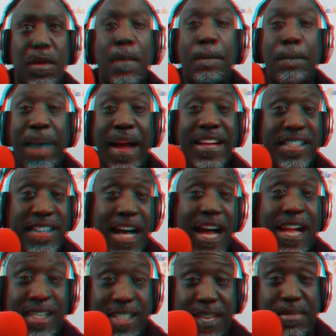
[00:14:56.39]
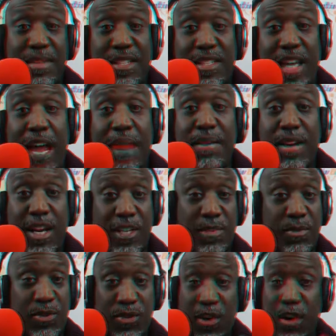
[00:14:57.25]
Base concept is the same,
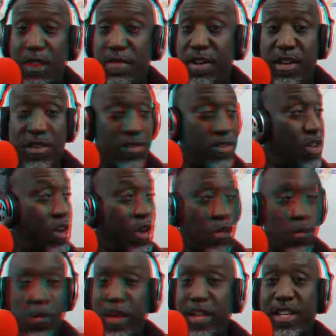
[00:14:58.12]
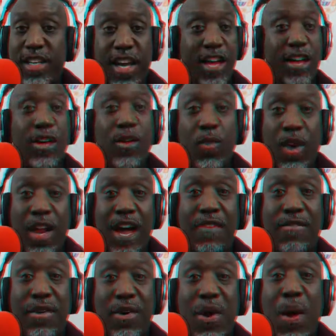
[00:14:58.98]
customer service, retail,
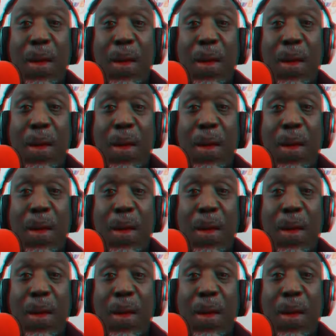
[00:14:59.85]
whatever,